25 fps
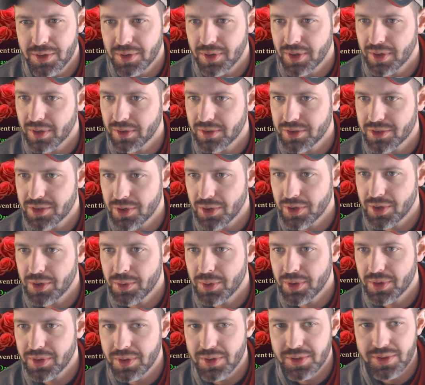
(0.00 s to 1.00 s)
and I'll show you
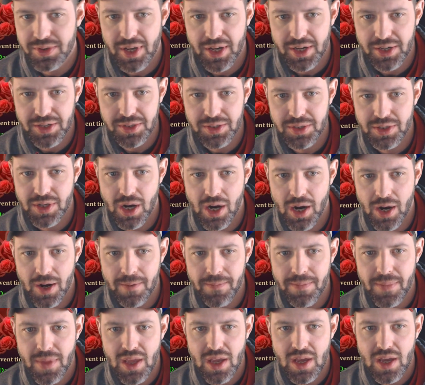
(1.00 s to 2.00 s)
what those actually are
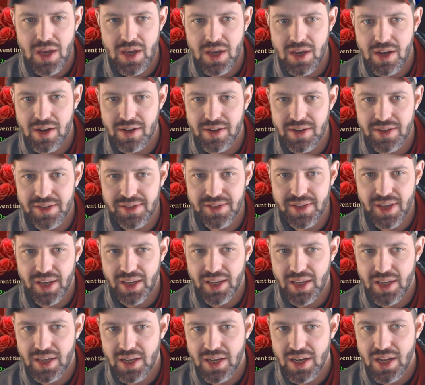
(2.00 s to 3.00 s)
here in a
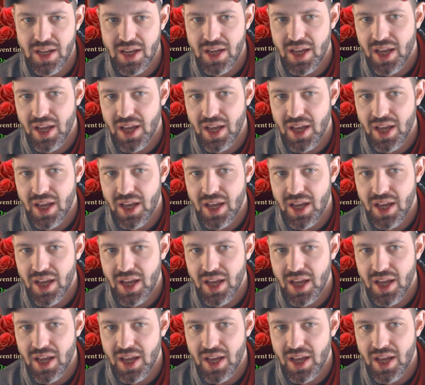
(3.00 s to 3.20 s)
second.